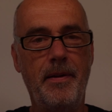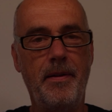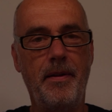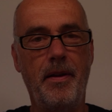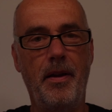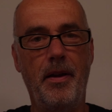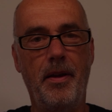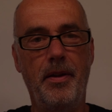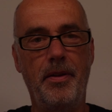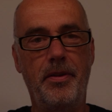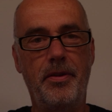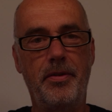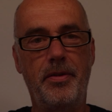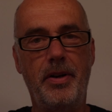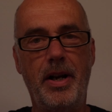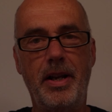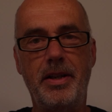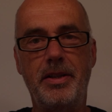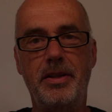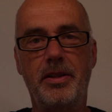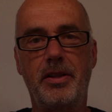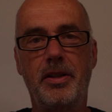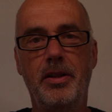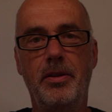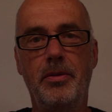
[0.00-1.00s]

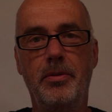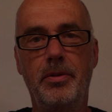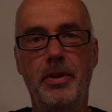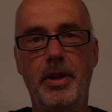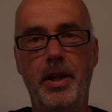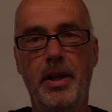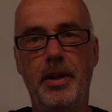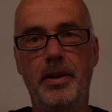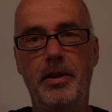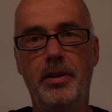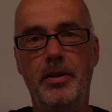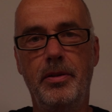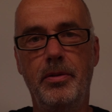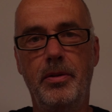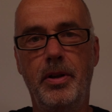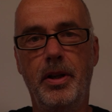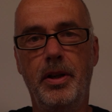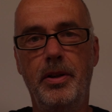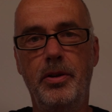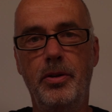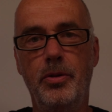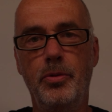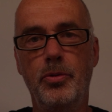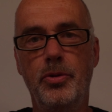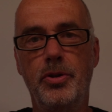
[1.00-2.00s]
thread, so then you
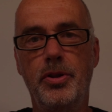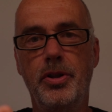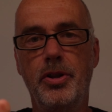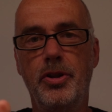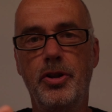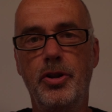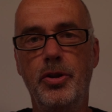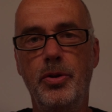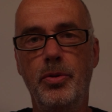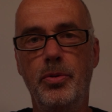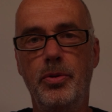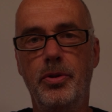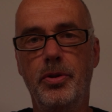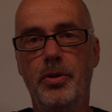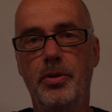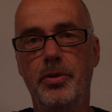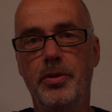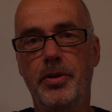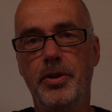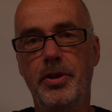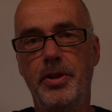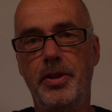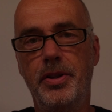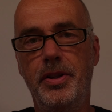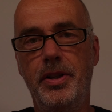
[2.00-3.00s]
can use the snoot on
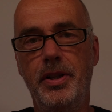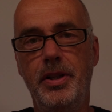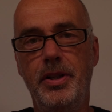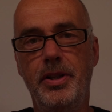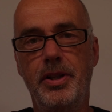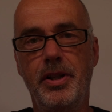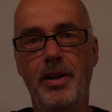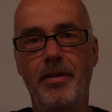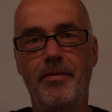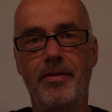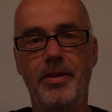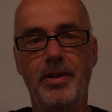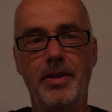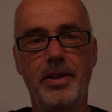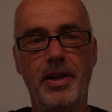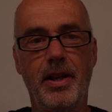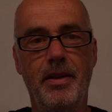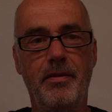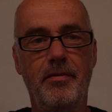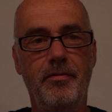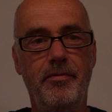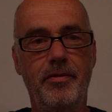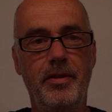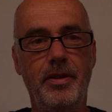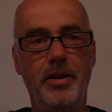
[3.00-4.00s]
the
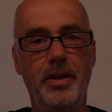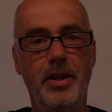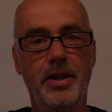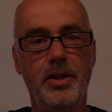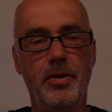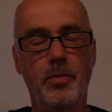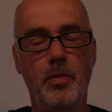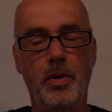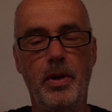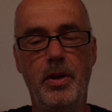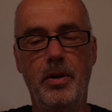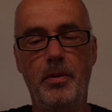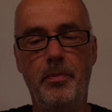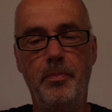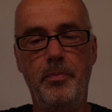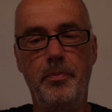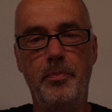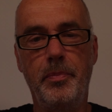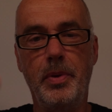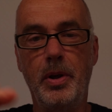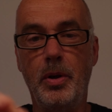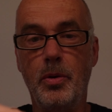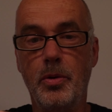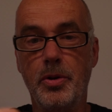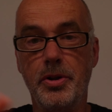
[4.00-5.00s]
D710V as well,
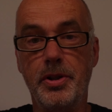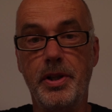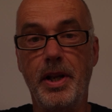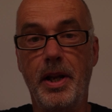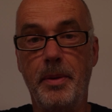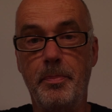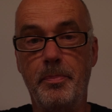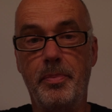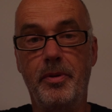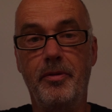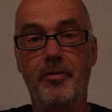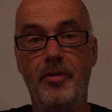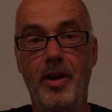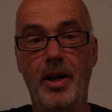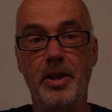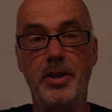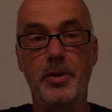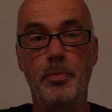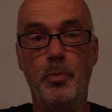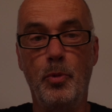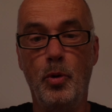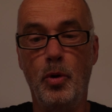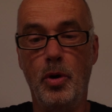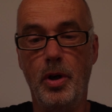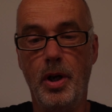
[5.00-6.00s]
because that
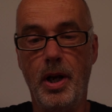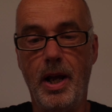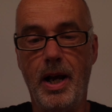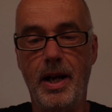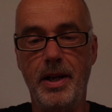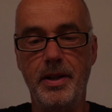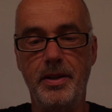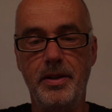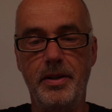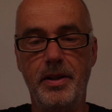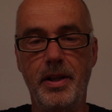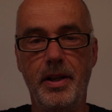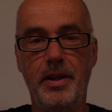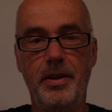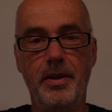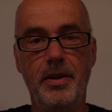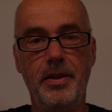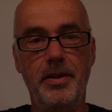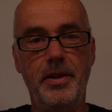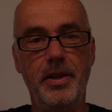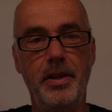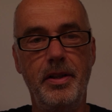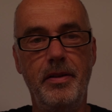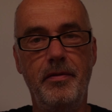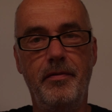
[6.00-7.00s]
provides more light than the
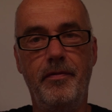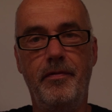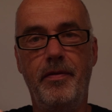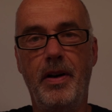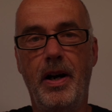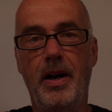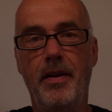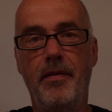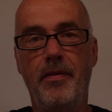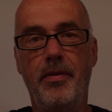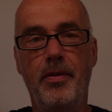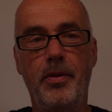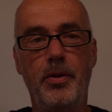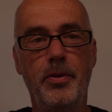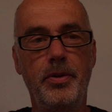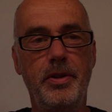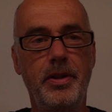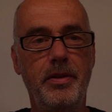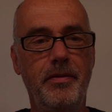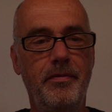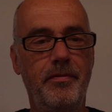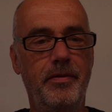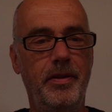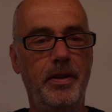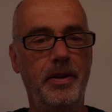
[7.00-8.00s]

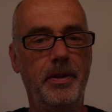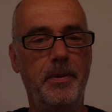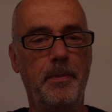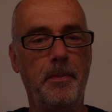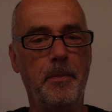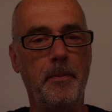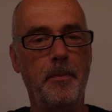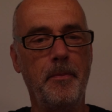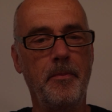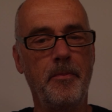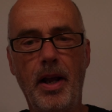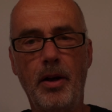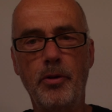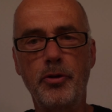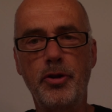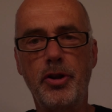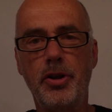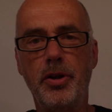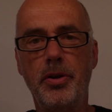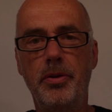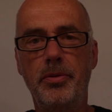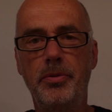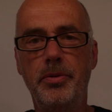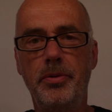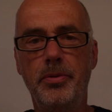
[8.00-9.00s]
D530V. Now I'll
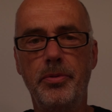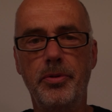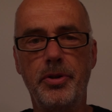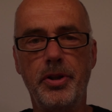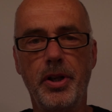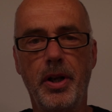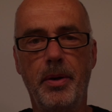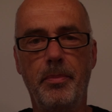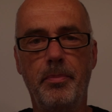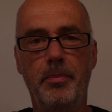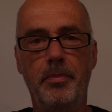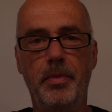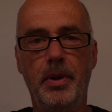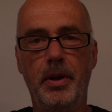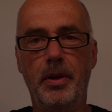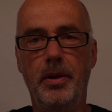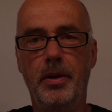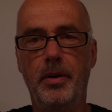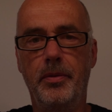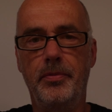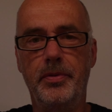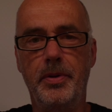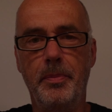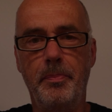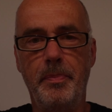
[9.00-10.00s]
show you some
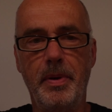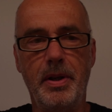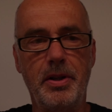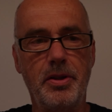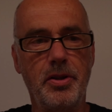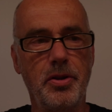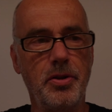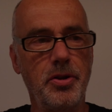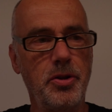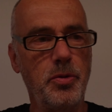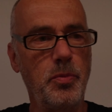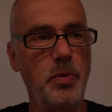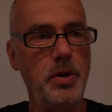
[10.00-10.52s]
of the pictures